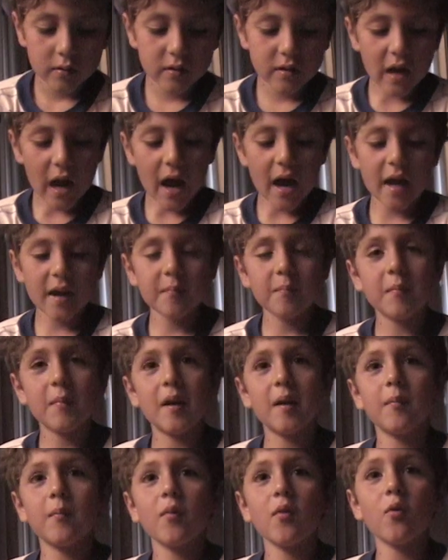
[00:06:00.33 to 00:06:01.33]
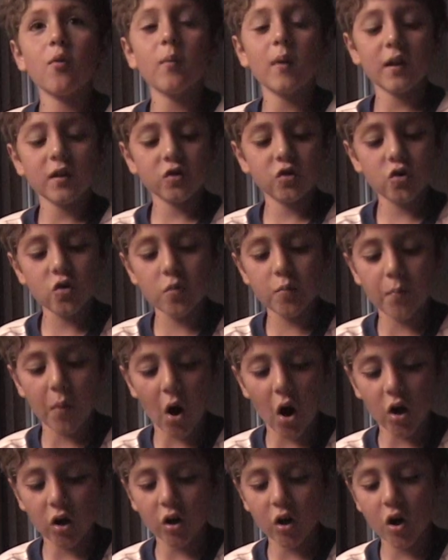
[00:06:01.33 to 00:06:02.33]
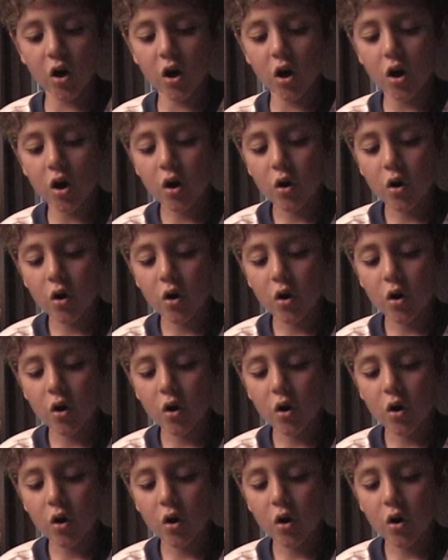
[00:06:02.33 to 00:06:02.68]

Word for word: Dad, remember when Chewbacca